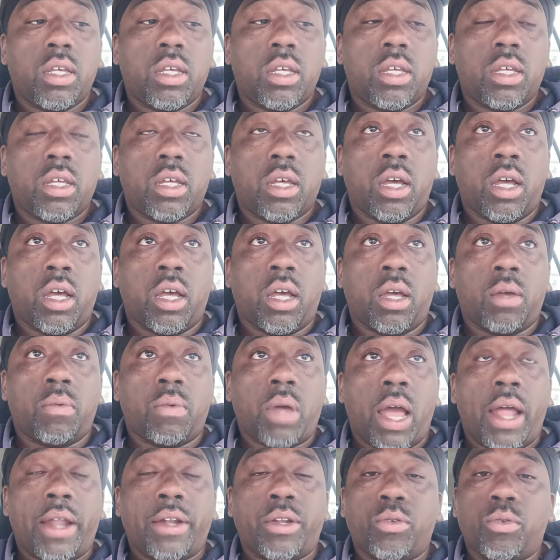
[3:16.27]

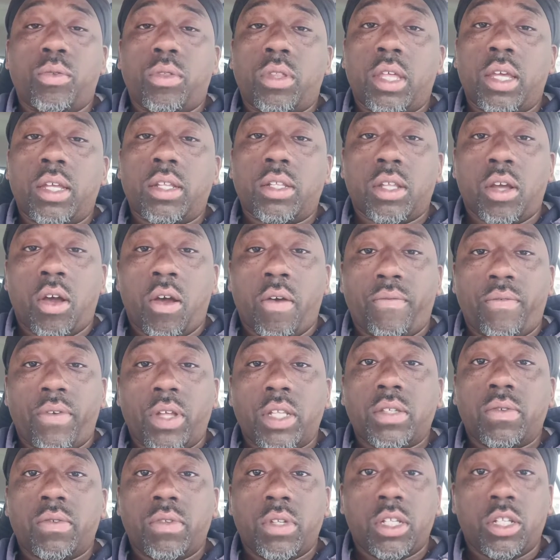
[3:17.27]
I do think
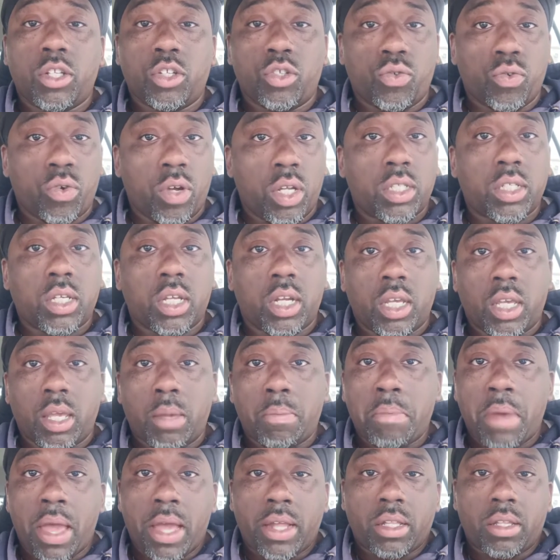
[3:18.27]
offensively Detroit's going to get
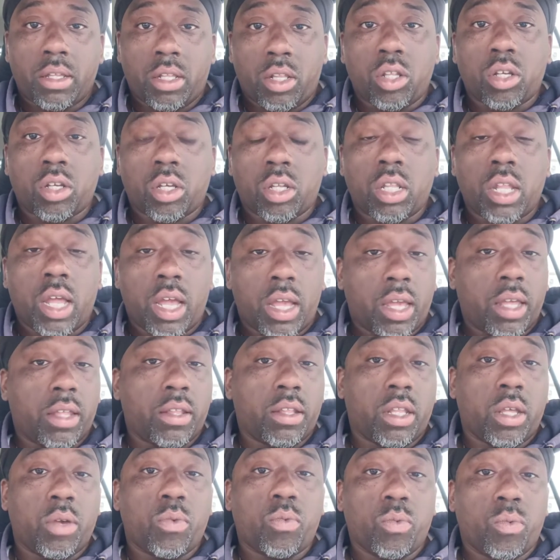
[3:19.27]
back to looking like
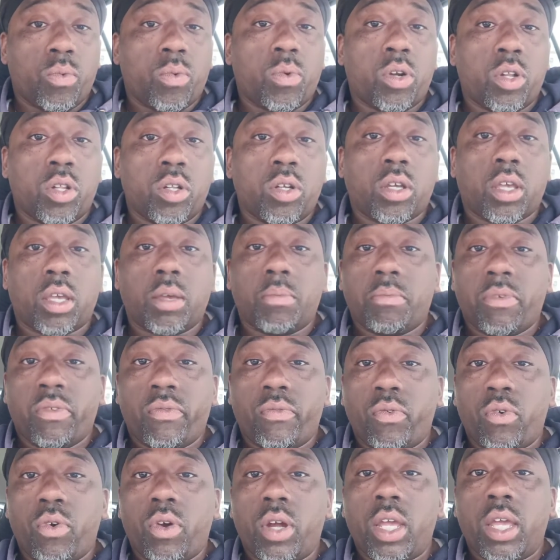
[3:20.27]
they were looking
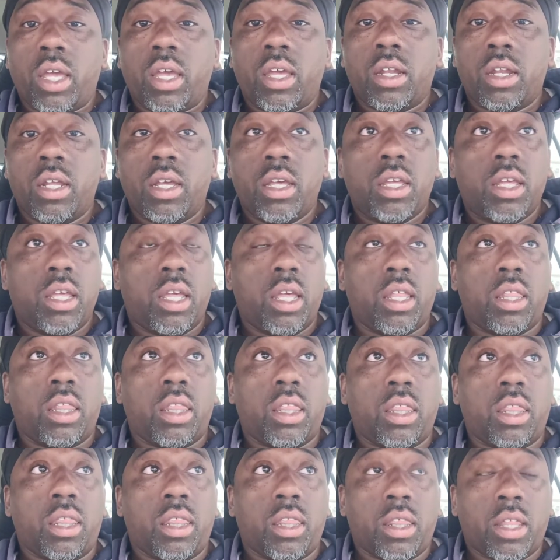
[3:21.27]
beforehand.
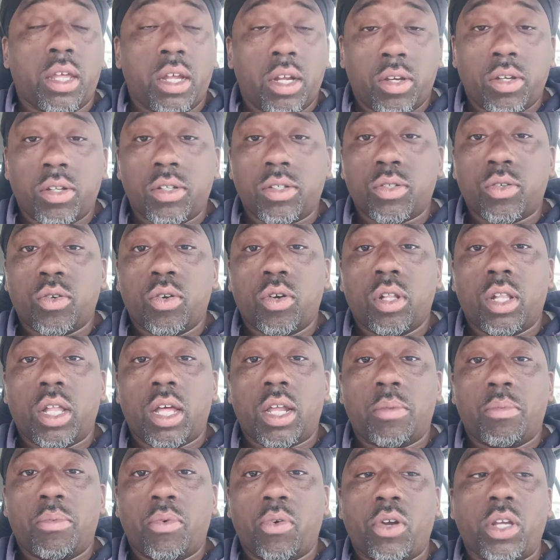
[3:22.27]
And they're going to score a lot
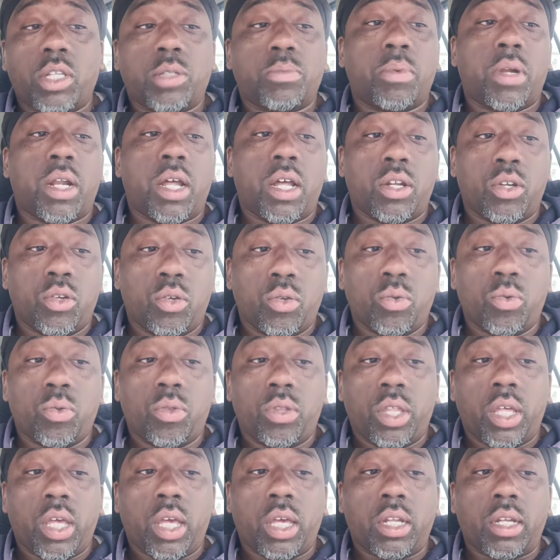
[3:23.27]
of points. But I do
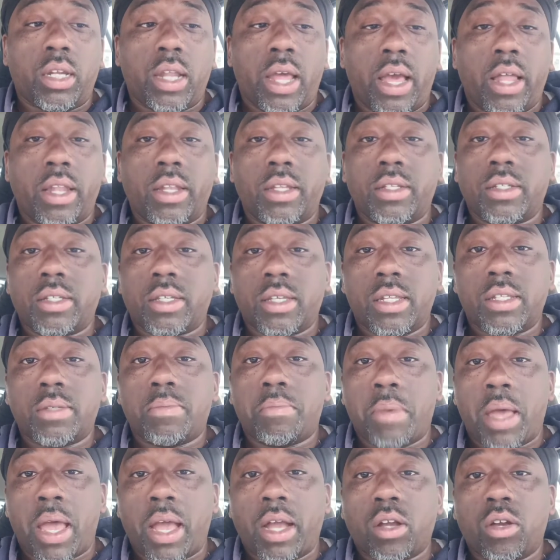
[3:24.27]
think Dallas gets
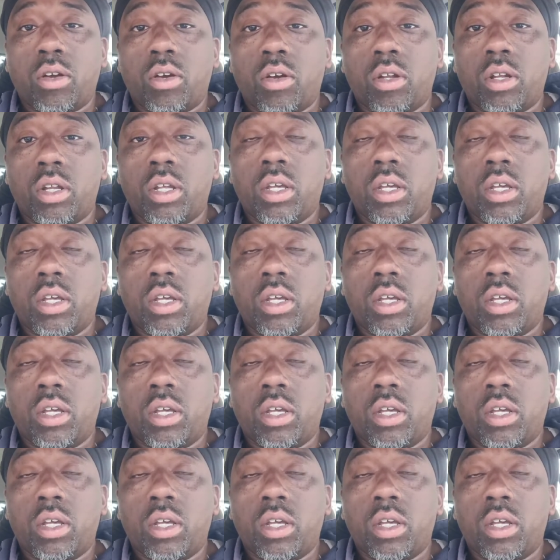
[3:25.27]
back on.